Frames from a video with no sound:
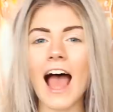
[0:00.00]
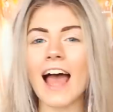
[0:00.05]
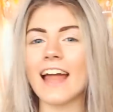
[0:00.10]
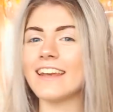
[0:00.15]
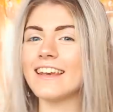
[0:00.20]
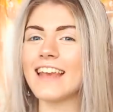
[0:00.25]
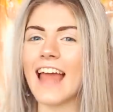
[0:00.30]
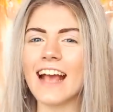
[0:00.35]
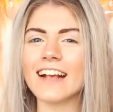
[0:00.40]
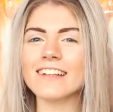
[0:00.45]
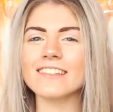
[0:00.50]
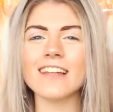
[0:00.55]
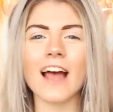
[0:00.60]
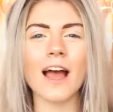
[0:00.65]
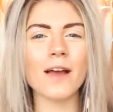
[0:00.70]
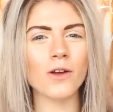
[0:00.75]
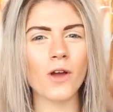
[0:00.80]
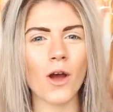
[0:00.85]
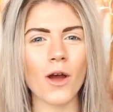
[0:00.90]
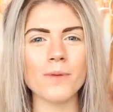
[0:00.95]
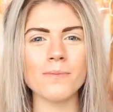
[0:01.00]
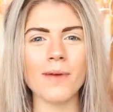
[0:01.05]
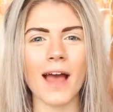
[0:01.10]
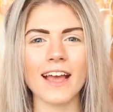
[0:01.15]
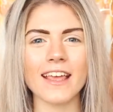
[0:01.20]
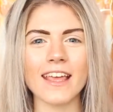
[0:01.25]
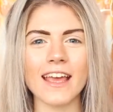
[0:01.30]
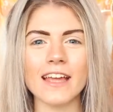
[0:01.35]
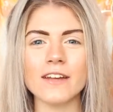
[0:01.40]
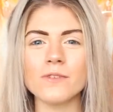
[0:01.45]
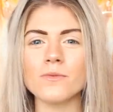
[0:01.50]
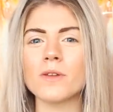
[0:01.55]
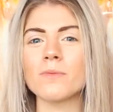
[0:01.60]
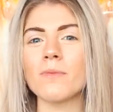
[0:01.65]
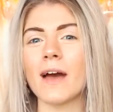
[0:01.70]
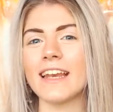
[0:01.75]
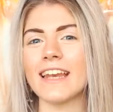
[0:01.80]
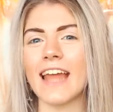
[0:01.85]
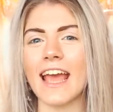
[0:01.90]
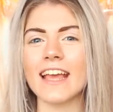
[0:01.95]
And next, I'm going back in with
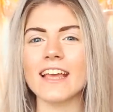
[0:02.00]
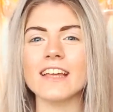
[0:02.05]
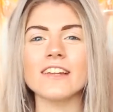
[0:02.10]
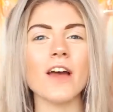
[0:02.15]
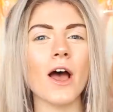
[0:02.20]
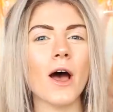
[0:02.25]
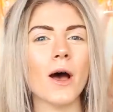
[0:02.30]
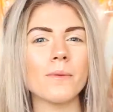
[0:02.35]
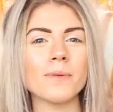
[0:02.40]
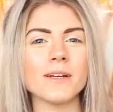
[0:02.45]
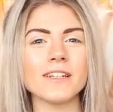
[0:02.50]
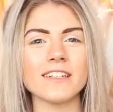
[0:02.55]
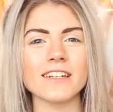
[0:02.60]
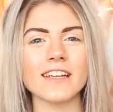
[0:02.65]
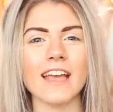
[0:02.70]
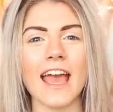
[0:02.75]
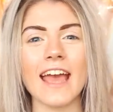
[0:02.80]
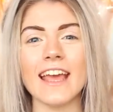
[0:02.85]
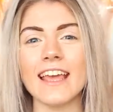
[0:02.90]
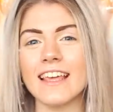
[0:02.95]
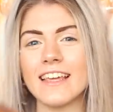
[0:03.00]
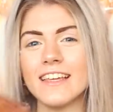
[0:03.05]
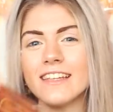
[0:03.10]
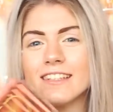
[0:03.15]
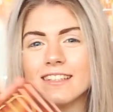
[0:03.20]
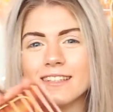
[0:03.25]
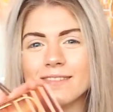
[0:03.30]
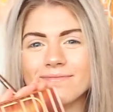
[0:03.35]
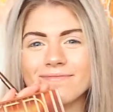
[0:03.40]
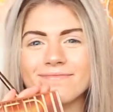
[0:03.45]
my Naked Urban Decay Heat.